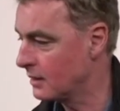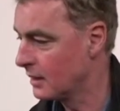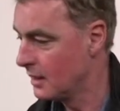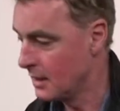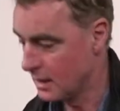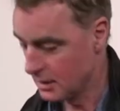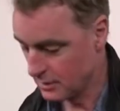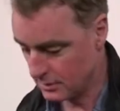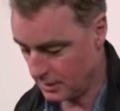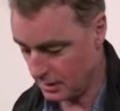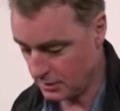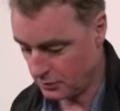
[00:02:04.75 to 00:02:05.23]

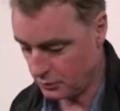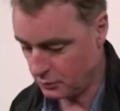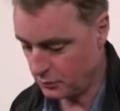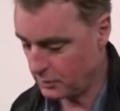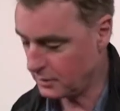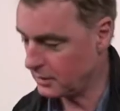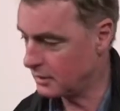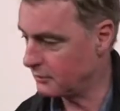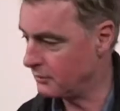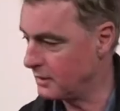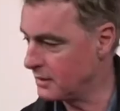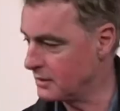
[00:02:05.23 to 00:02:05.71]
So that's
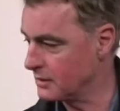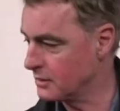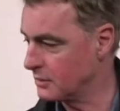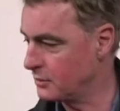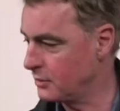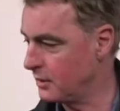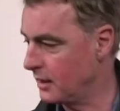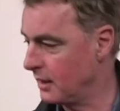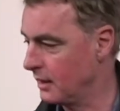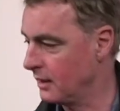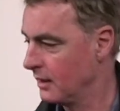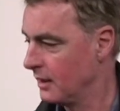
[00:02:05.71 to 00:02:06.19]
one of the reasons
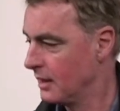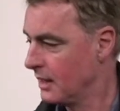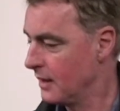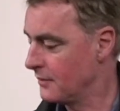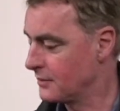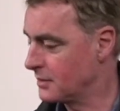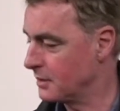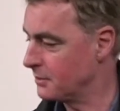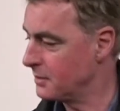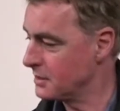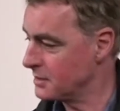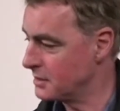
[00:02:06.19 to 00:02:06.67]
why,
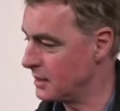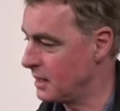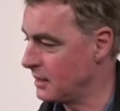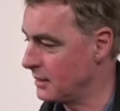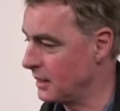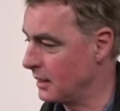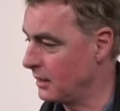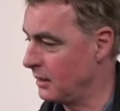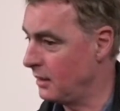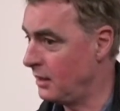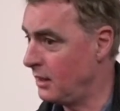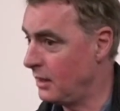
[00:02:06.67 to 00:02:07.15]
if something's on
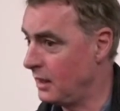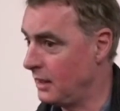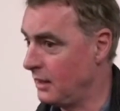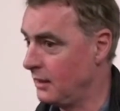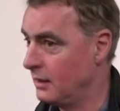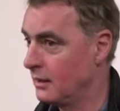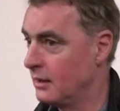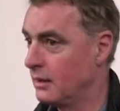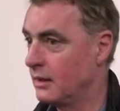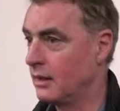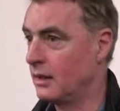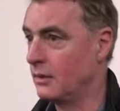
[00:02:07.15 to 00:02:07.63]
that early
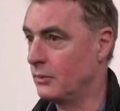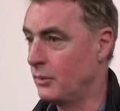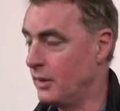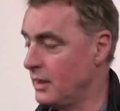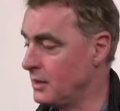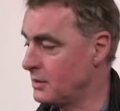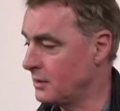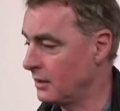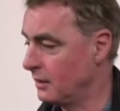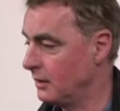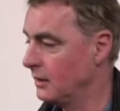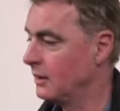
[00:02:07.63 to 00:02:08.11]
in
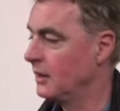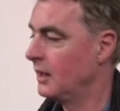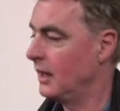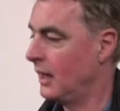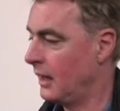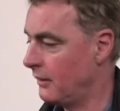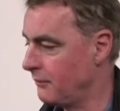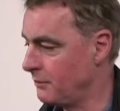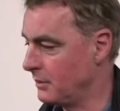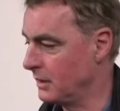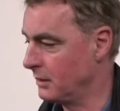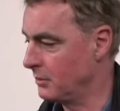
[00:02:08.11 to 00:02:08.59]
winter,
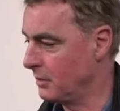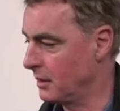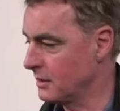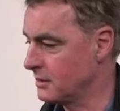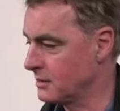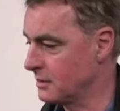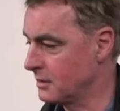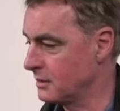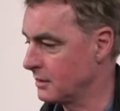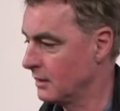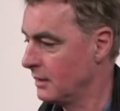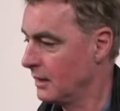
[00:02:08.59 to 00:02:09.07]
everybody
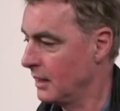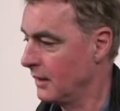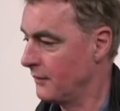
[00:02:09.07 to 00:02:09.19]
watched it.